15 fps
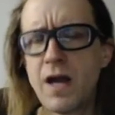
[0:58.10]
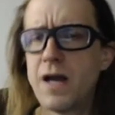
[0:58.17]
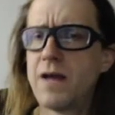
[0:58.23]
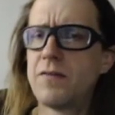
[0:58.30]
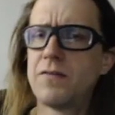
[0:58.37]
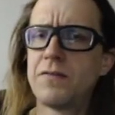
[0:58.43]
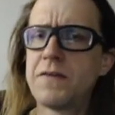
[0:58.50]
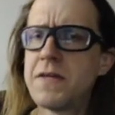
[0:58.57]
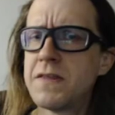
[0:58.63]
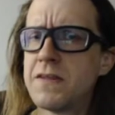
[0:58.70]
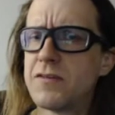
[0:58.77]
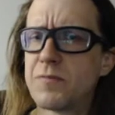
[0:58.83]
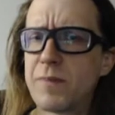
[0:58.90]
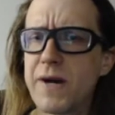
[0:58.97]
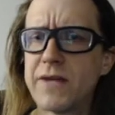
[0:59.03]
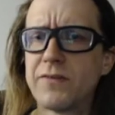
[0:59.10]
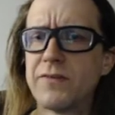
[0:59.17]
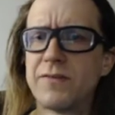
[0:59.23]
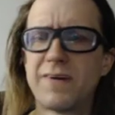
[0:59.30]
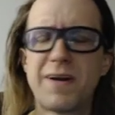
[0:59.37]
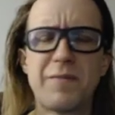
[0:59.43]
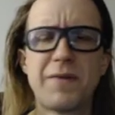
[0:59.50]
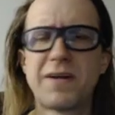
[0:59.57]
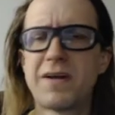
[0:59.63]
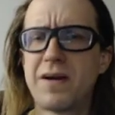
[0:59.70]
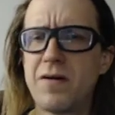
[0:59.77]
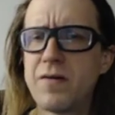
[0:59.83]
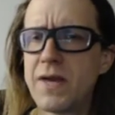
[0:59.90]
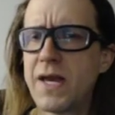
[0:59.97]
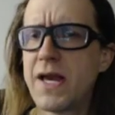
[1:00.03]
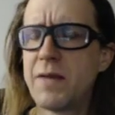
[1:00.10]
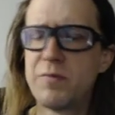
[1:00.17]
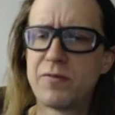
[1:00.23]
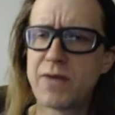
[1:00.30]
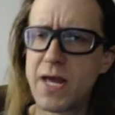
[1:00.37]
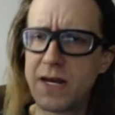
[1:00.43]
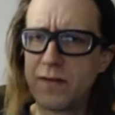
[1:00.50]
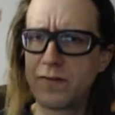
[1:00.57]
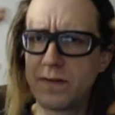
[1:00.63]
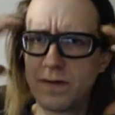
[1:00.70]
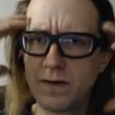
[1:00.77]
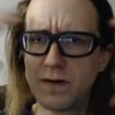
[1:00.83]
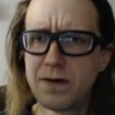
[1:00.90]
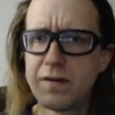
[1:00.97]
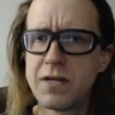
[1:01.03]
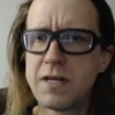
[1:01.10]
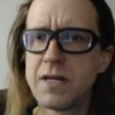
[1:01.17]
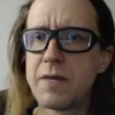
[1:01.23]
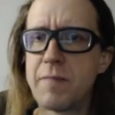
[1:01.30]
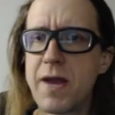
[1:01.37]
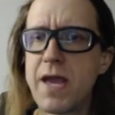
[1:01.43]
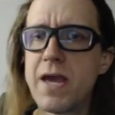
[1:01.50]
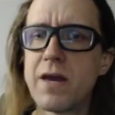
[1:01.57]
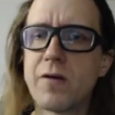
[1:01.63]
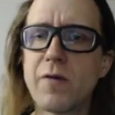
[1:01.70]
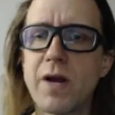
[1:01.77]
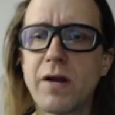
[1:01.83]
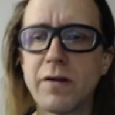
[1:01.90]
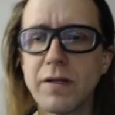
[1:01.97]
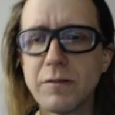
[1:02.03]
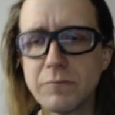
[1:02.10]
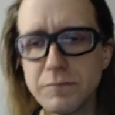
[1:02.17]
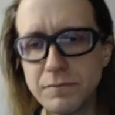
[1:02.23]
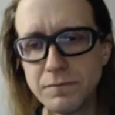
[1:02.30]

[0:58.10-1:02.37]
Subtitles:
Seeing these prices, and I'm like, okay, I'm just kind of just need to get my head around it.